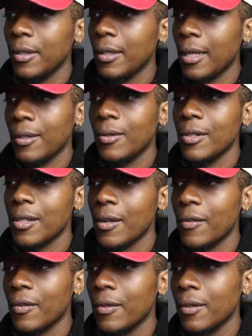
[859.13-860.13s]
Y'all know this
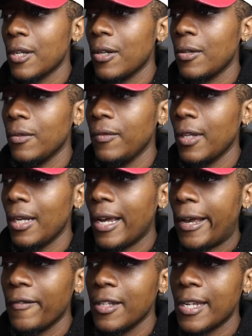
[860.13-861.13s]
stuff. So then
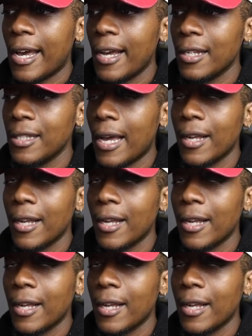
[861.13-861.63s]
I have the tags.